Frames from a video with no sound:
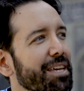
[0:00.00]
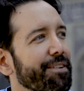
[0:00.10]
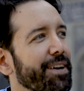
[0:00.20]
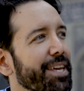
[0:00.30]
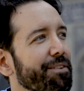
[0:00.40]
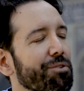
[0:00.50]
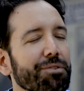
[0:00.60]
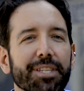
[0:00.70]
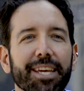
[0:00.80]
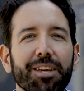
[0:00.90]
If I have to
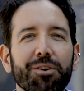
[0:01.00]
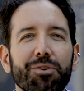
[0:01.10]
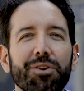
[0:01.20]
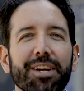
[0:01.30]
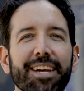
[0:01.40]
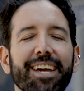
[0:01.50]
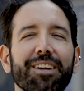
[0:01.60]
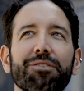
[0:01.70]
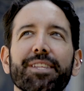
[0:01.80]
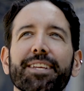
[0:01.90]
say you a
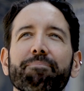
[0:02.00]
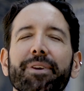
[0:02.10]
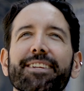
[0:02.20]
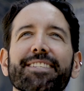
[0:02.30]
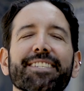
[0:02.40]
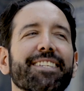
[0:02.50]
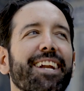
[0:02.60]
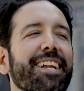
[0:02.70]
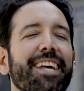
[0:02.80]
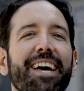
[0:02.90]
good experience in
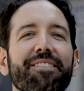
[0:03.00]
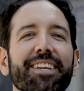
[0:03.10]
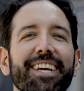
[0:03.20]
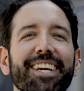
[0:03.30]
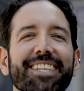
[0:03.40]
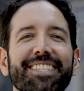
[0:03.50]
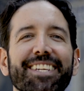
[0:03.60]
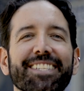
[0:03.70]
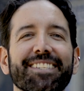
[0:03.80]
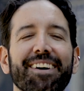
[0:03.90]
Iran, every day
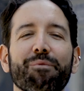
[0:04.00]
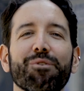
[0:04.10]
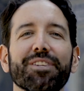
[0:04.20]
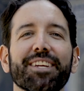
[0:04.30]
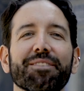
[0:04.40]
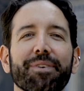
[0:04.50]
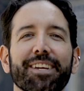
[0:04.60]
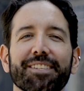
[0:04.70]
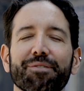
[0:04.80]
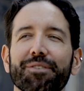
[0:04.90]
there is some good
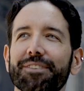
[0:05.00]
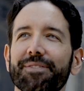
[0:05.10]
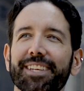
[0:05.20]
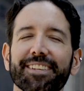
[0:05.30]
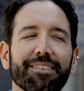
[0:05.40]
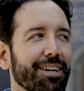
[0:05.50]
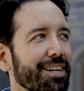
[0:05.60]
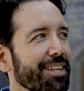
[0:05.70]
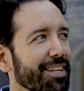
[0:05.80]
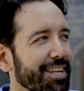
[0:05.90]
experience for me in
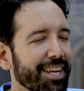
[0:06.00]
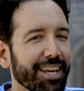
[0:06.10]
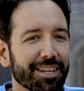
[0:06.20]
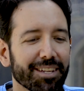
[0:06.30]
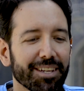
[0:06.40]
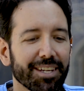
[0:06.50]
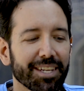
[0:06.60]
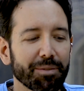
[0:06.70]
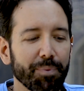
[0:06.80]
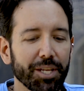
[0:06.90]
Iran. And
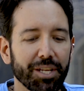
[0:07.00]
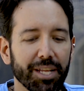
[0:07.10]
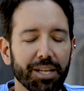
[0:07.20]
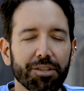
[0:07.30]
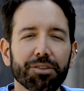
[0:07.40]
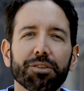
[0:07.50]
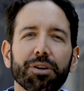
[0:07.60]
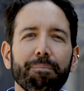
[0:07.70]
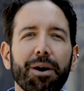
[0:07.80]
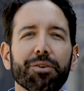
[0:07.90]
especially I told you
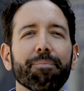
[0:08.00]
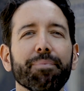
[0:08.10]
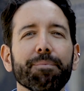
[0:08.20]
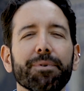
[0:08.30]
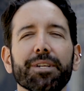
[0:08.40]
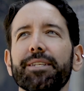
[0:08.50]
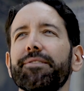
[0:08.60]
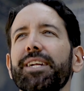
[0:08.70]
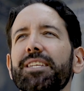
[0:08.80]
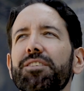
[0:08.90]
about the people,
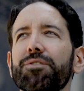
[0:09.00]
Iran is